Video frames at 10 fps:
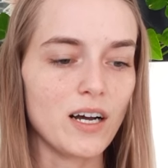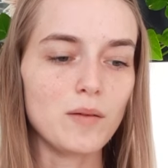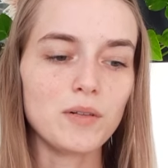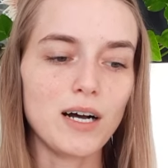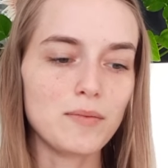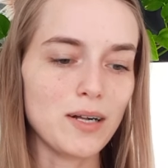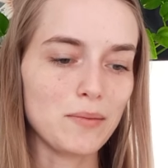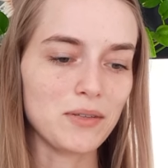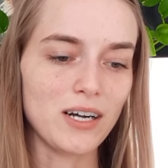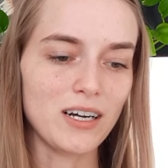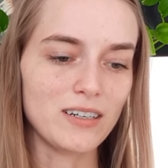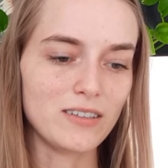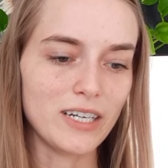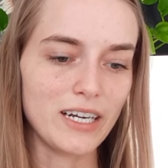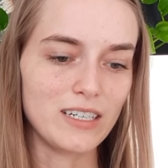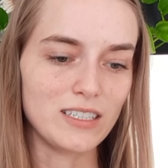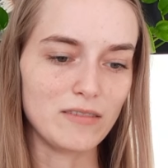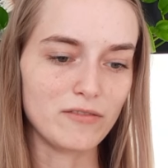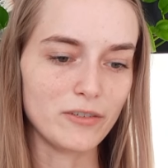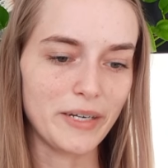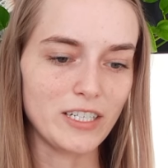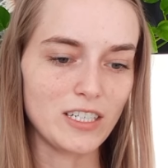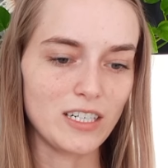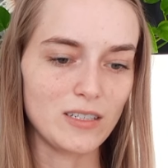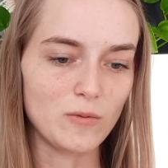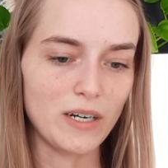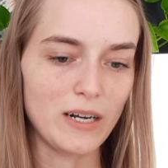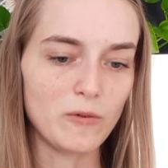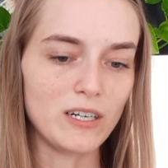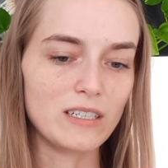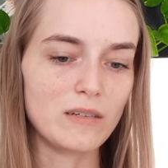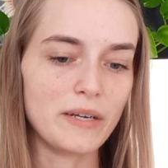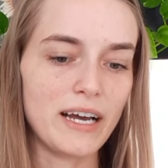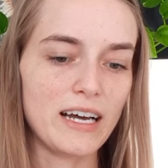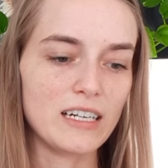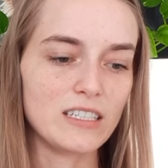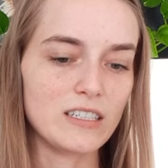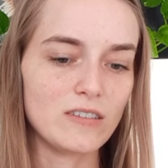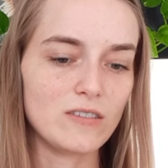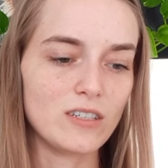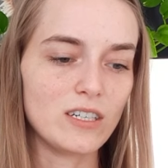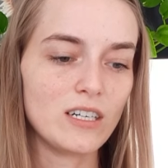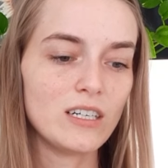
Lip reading: A blah blah blah, who cares information is what I want to be attitude.